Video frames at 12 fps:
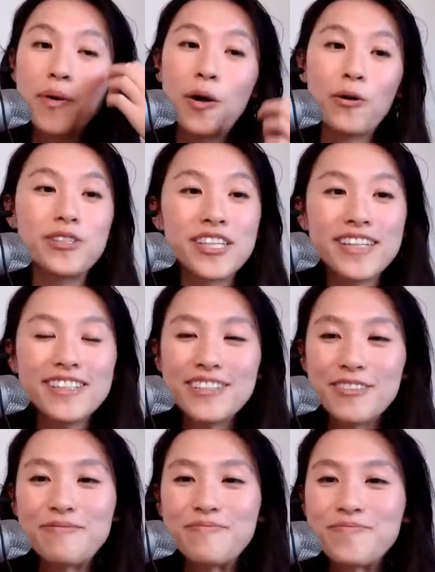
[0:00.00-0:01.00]
potent.
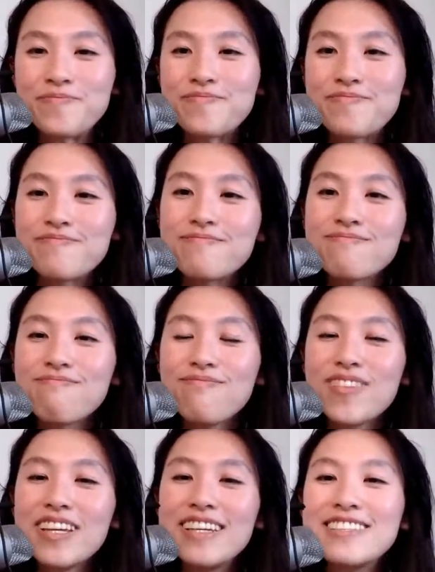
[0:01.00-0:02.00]

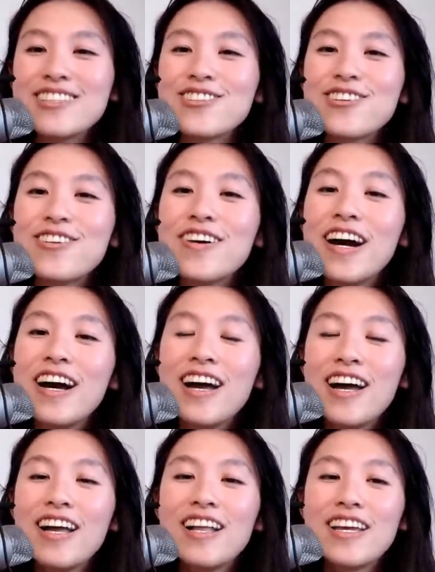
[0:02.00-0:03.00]
And so,
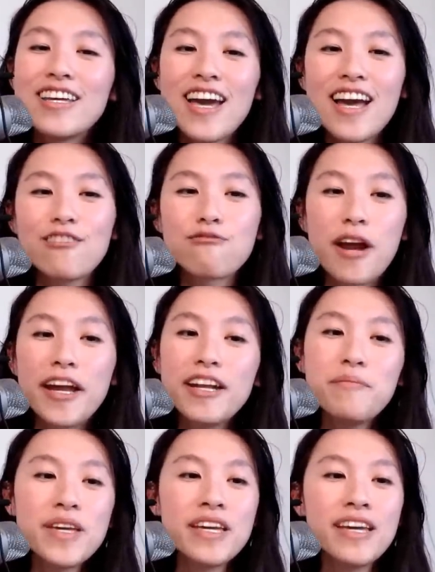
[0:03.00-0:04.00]
yeah,
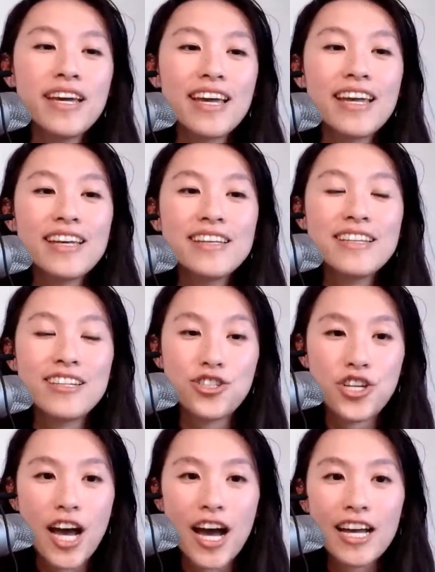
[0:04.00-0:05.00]
write me in the
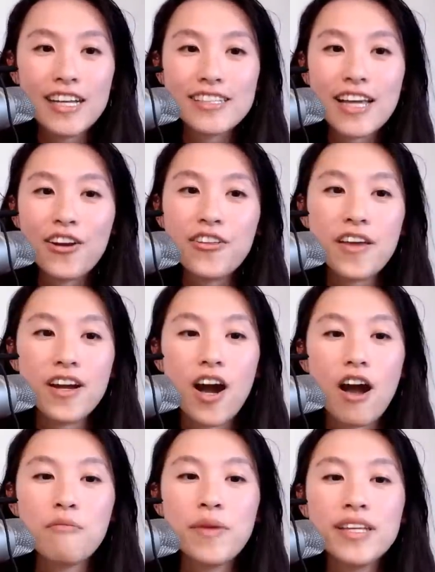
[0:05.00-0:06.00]
chat down in the
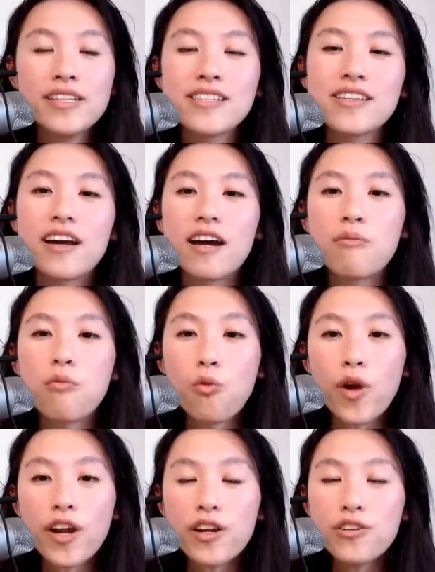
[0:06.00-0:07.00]
comments um,
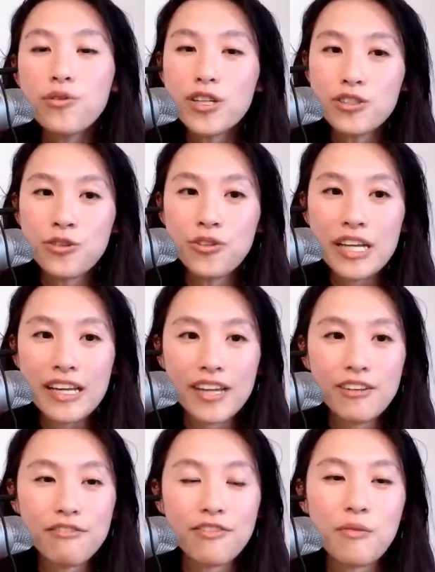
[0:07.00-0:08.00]
where you are tuning
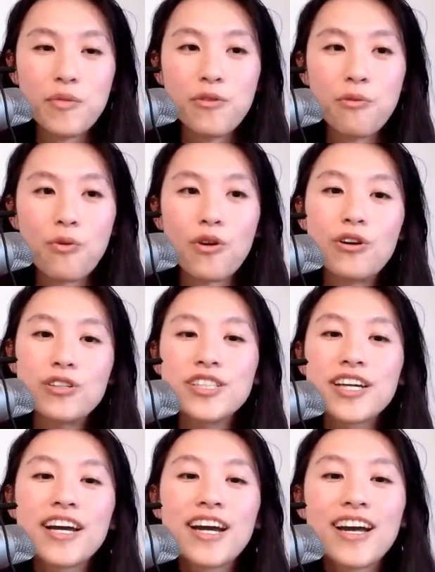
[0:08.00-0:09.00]
in from in the world.
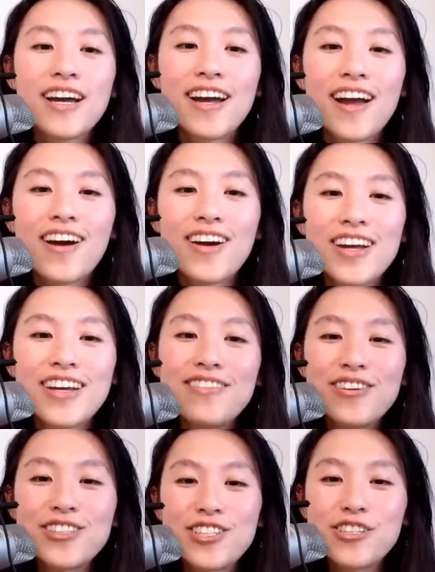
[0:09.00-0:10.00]
Uh,
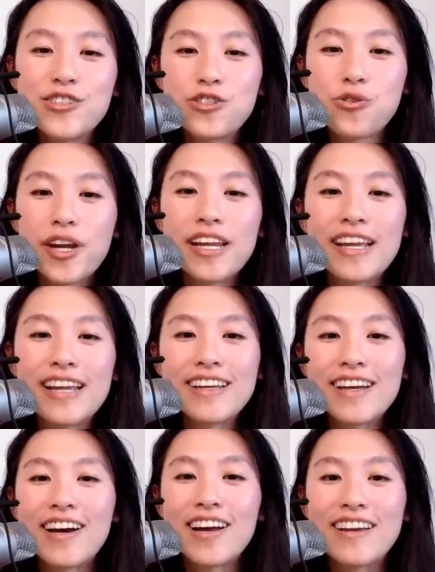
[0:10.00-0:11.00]
if you're just joining
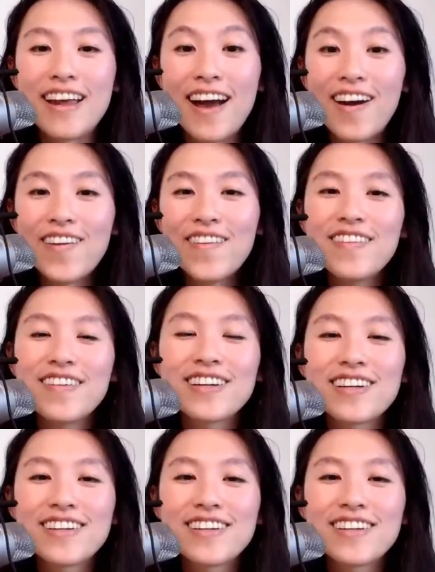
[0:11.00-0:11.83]
uh, now,